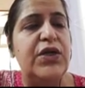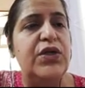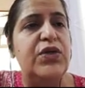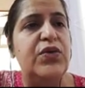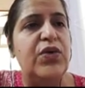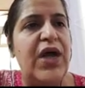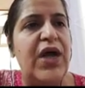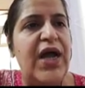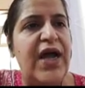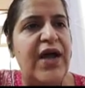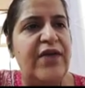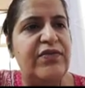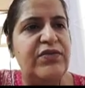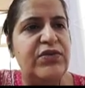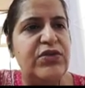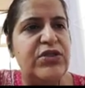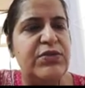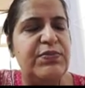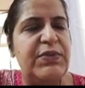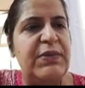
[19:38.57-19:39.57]
to have
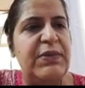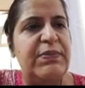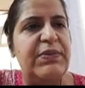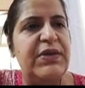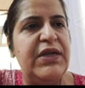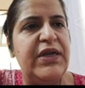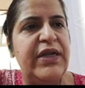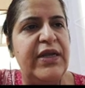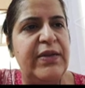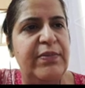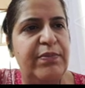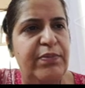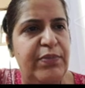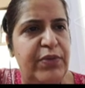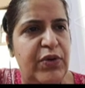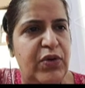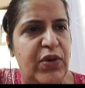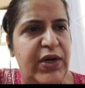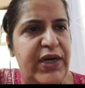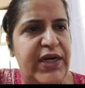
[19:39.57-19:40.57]
those people
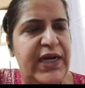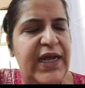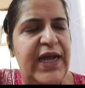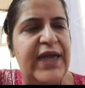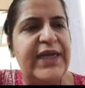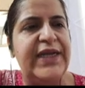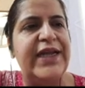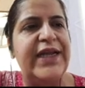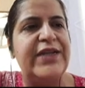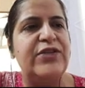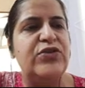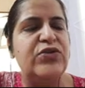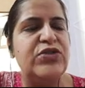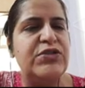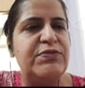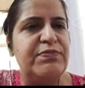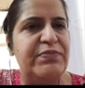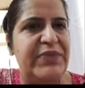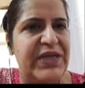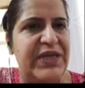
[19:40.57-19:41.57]
employed and get those
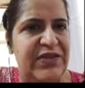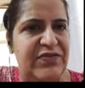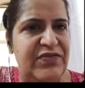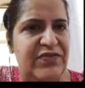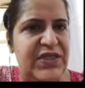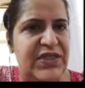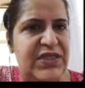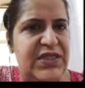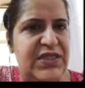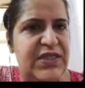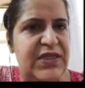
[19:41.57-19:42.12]
benefits.